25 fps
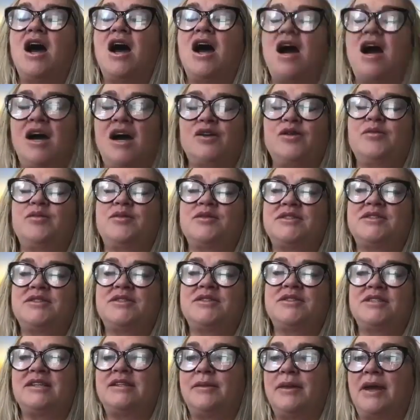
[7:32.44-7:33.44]

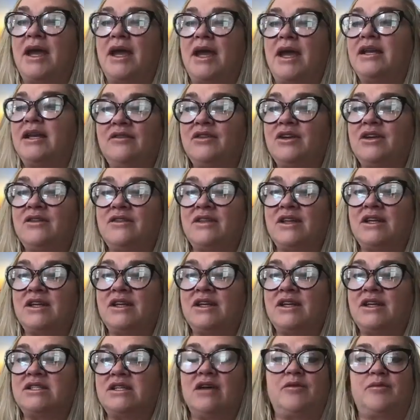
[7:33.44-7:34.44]
100%, Debbie. And even if they
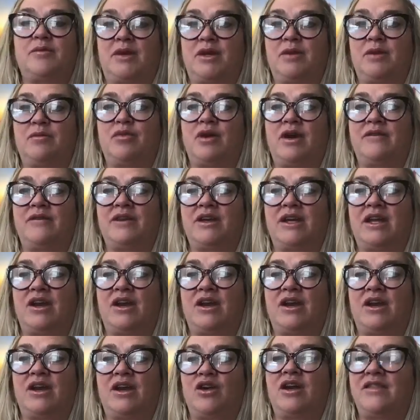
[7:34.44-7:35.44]
did have a bit of private
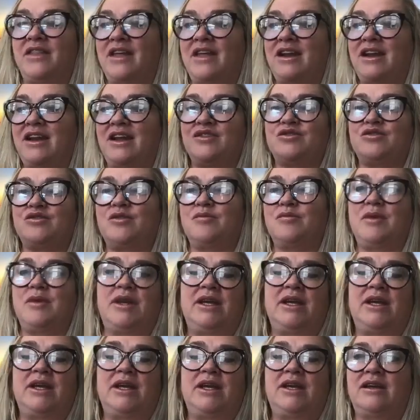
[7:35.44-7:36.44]
care, that extra
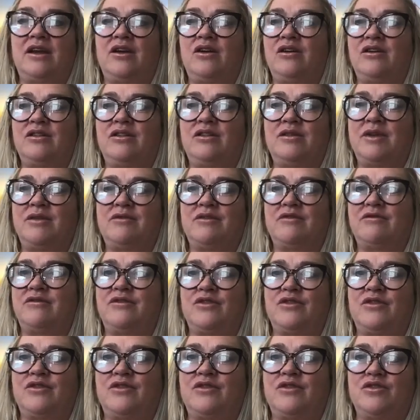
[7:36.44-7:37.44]
money can carry them even
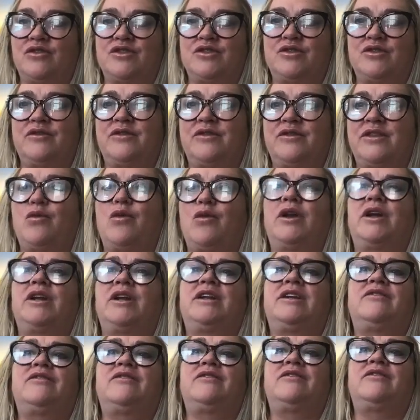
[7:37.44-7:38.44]
further. So if they
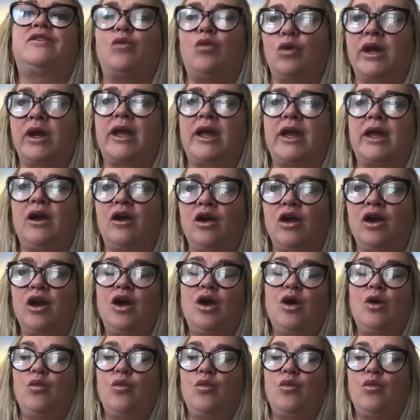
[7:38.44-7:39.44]
wanted even more care,
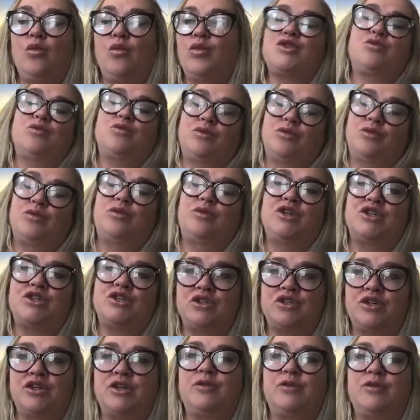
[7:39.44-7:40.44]
which we
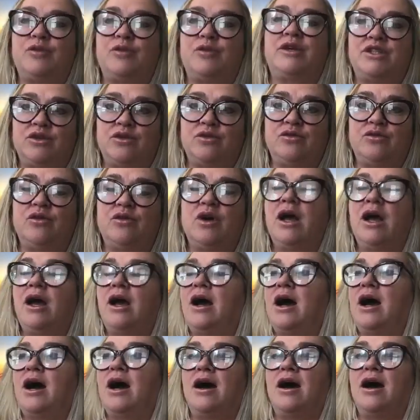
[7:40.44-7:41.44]
should and we do
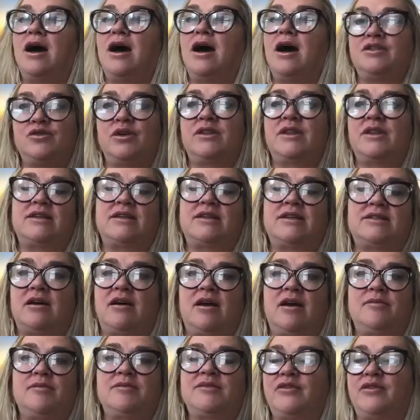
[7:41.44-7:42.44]
during that
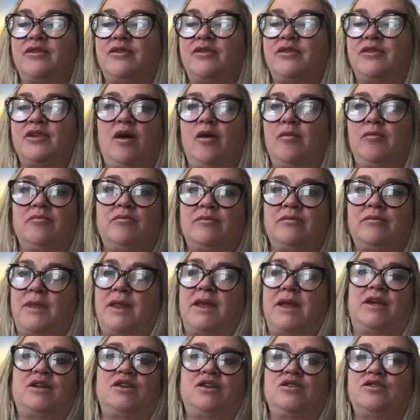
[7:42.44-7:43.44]
time for help,
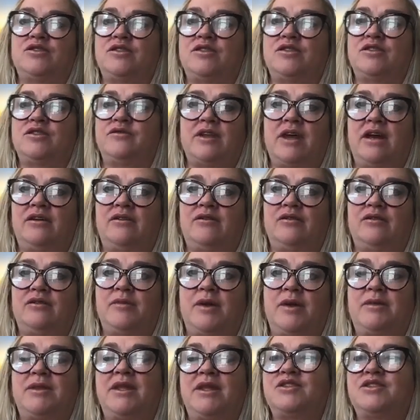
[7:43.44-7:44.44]
they can use it for that. Or
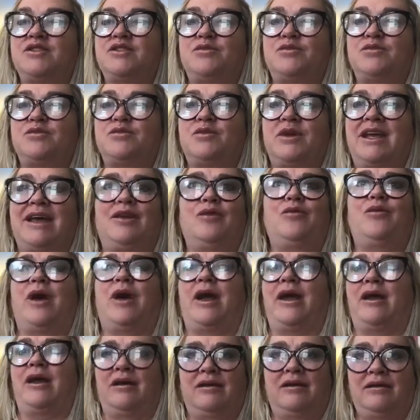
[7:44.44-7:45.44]
maybe they just want to get
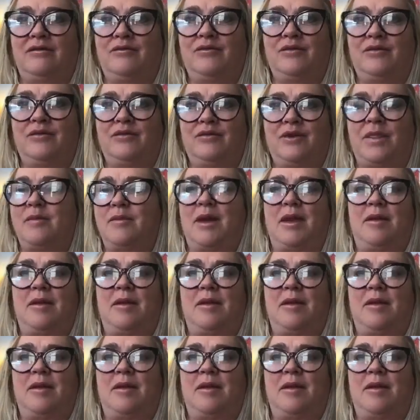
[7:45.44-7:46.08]
away with the